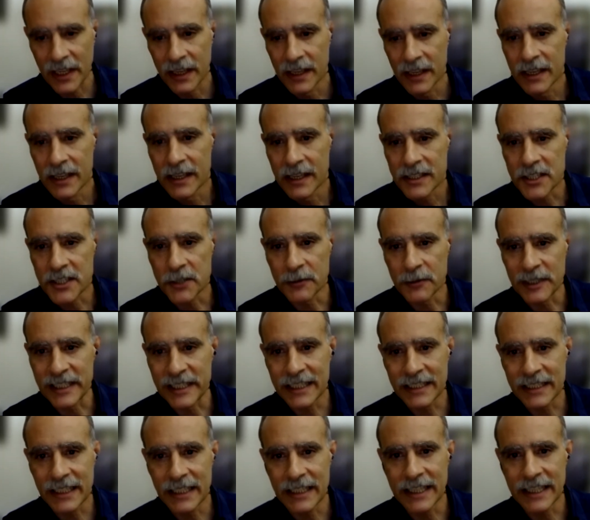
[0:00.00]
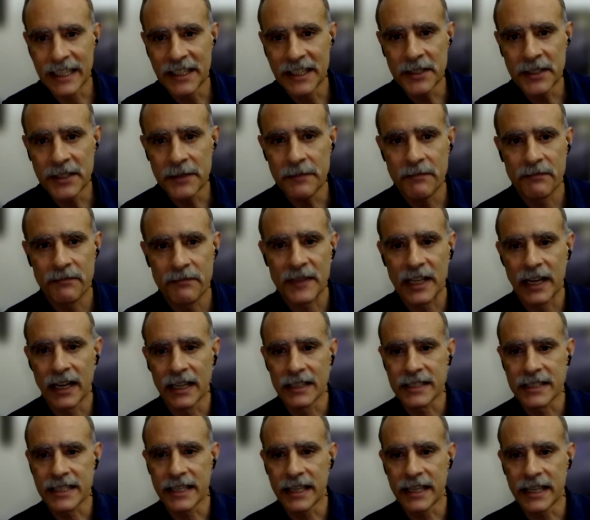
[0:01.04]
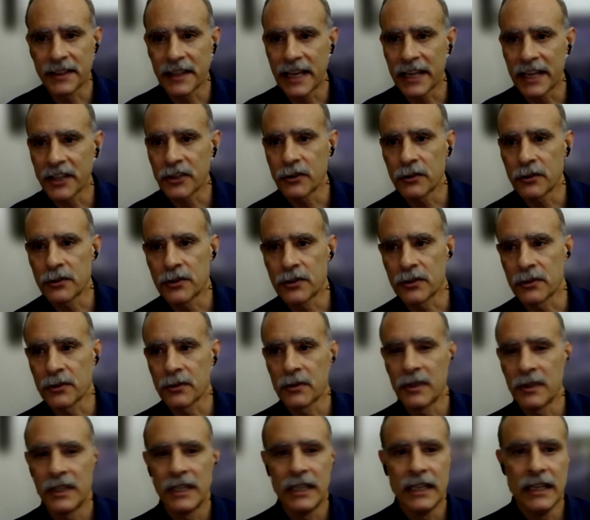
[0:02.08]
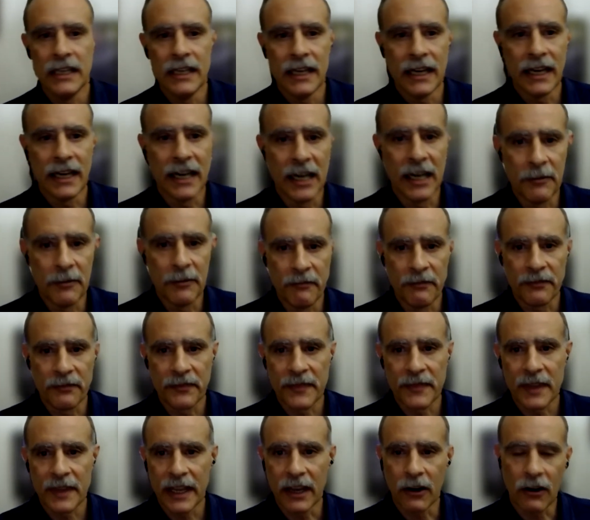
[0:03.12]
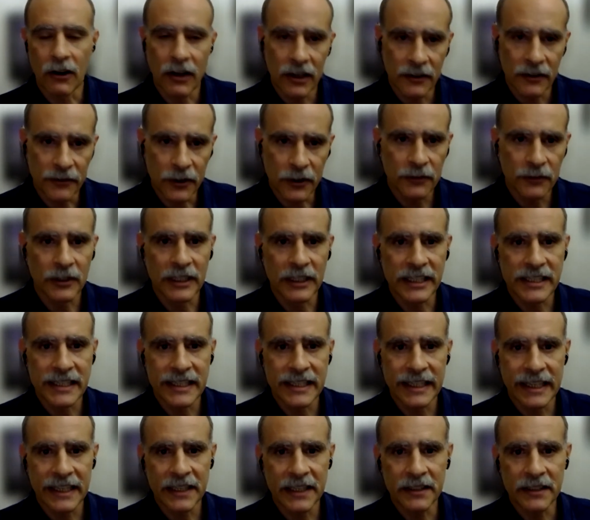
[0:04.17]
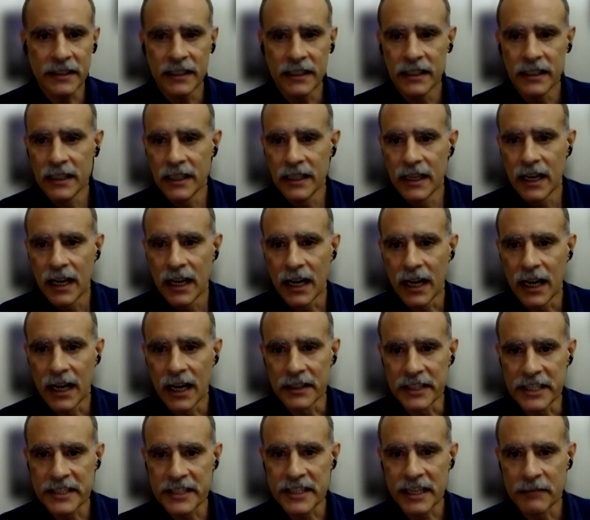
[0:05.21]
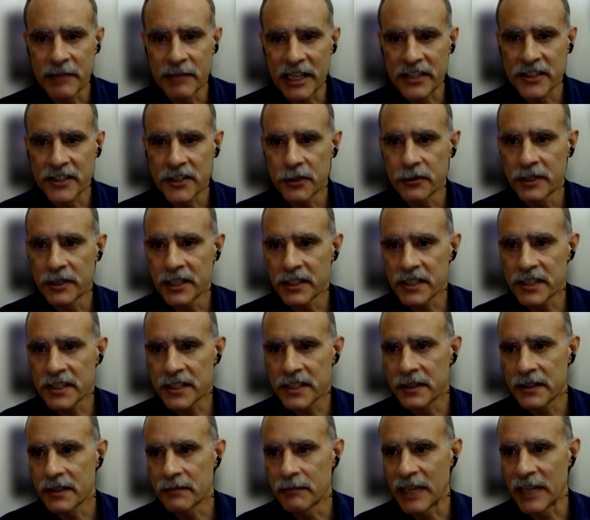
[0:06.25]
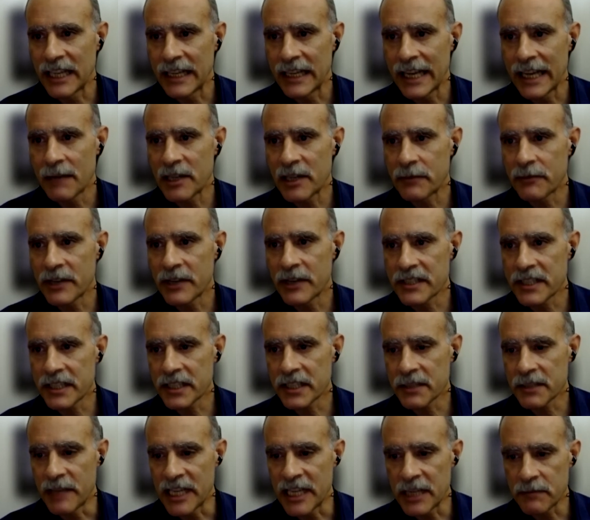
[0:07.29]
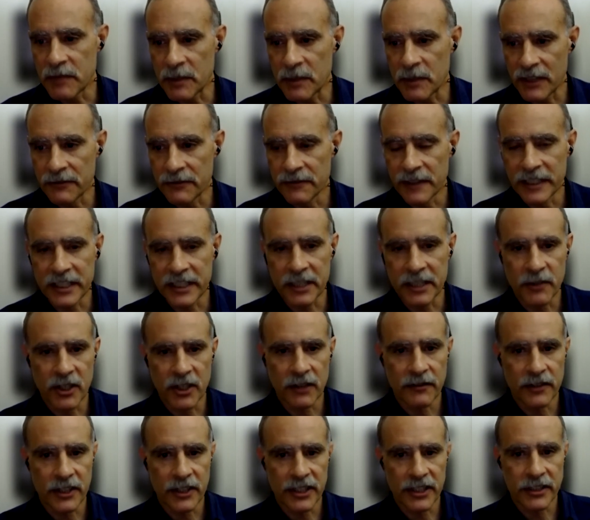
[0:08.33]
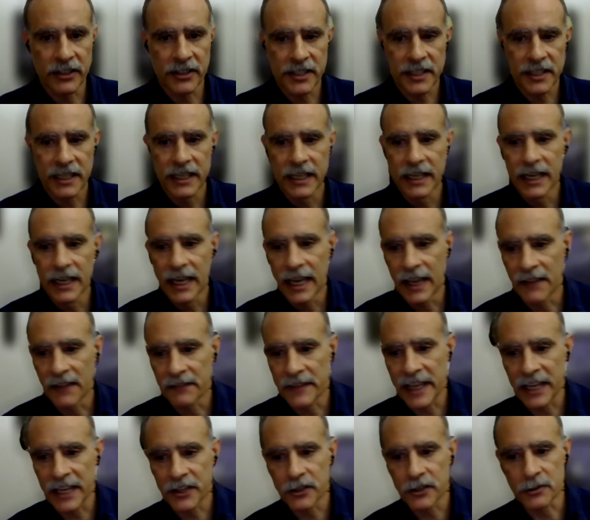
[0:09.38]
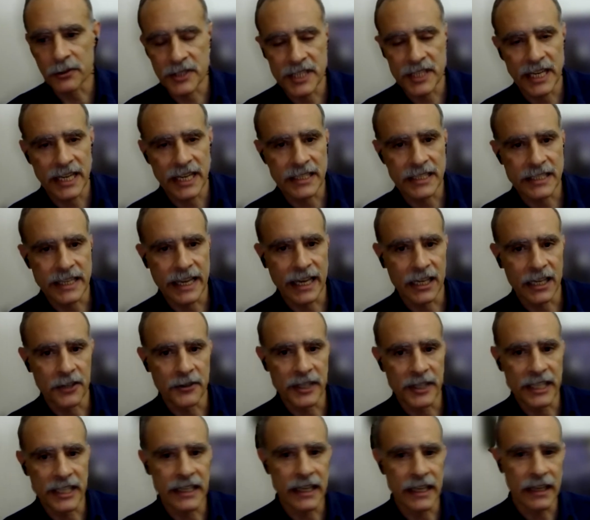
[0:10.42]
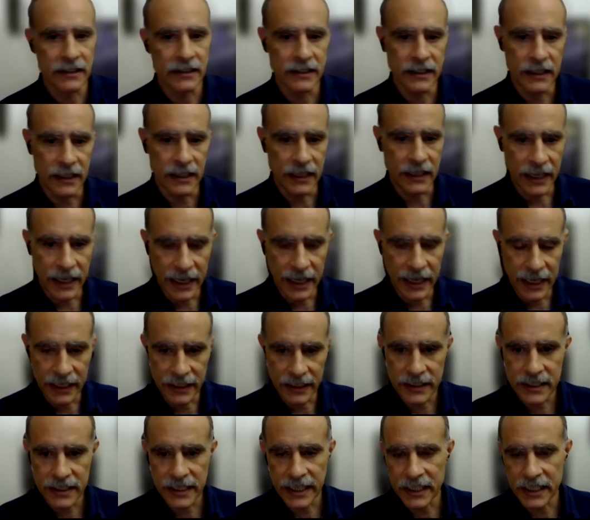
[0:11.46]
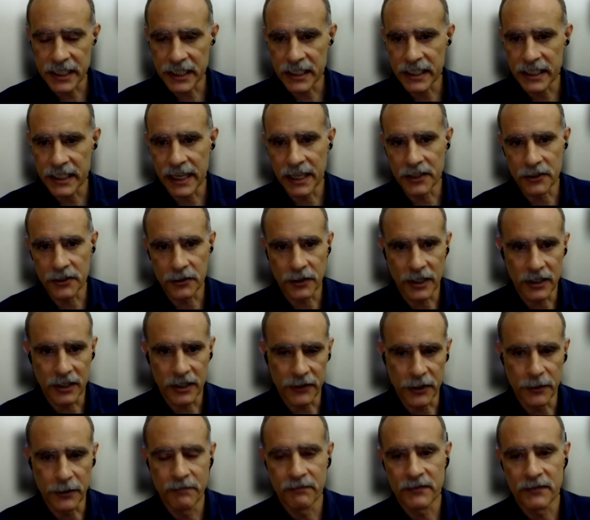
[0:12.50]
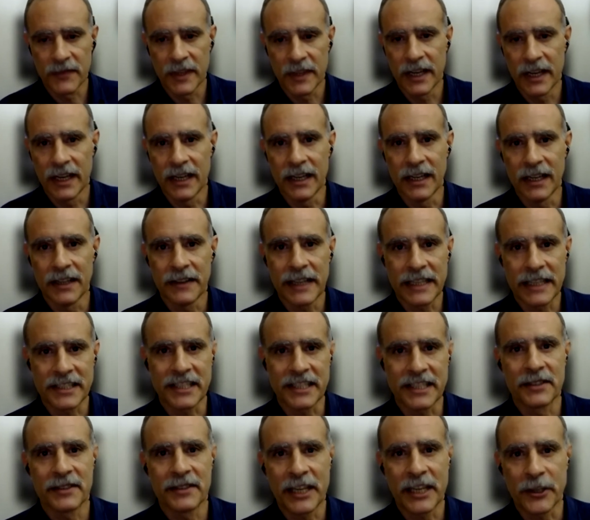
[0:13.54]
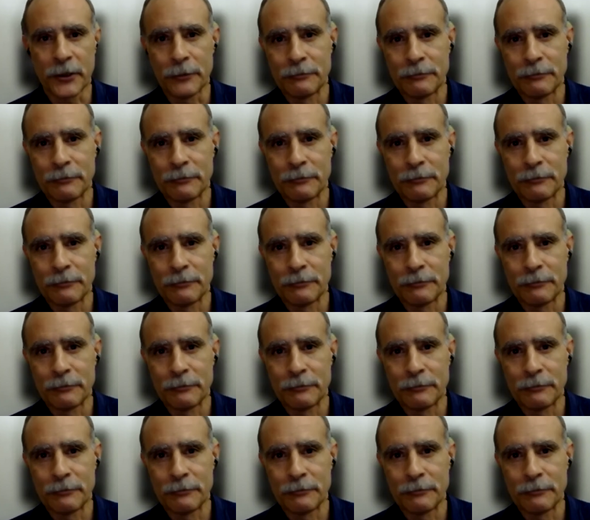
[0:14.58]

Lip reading: So with that, I'll end. I'll say thank you to all of you for listening. These are my students, my lab at present. Many people have funded me over the years. And thank you to Science Gallery and Psyche, and to all of you. That's it. Thank you.